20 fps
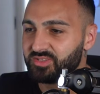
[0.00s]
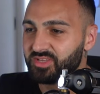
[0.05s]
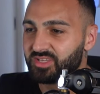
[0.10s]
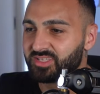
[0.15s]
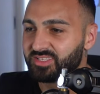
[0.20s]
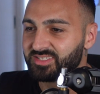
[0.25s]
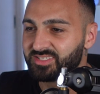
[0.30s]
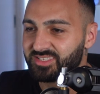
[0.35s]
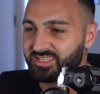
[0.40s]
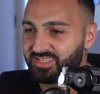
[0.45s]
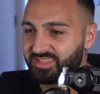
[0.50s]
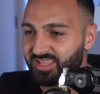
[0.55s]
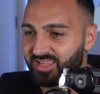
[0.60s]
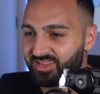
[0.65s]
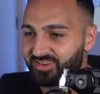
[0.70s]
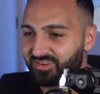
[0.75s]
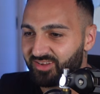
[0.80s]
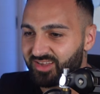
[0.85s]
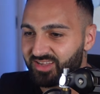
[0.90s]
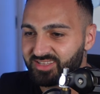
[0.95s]
and you can see
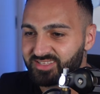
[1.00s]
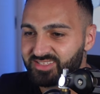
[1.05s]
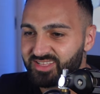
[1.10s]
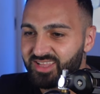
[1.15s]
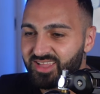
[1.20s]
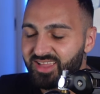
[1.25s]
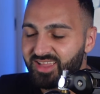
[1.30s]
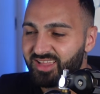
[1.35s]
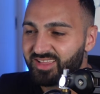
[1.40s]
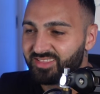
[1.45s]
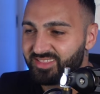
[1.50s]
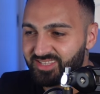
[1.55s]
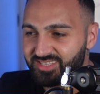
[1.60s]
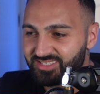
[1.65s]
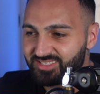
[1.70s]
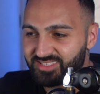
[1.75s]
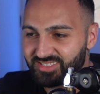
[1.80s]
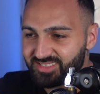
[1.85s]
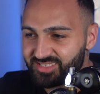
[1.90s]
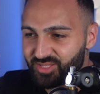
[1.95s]
there guys,
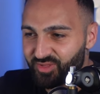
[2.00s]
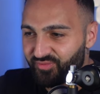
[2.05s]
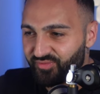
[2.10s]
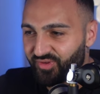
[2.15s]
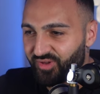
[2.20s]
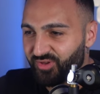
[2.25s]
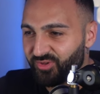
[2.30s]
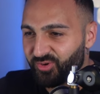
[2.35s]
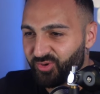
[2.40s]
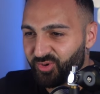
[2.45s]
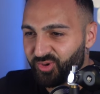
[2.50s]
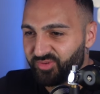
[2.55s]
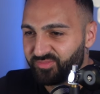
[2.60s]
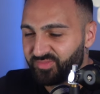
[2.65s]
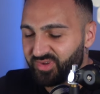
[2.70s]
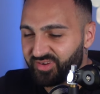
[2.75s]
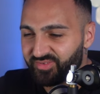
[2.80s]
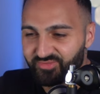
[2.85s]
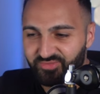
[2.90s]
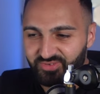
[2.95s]
this is the photo of
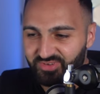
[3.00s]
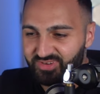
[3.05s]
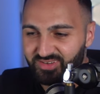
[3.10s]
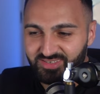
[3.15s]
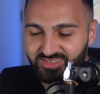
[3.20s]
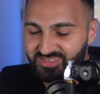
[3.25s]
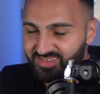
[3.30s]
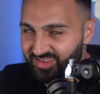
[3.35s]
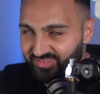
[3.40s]
my fridge.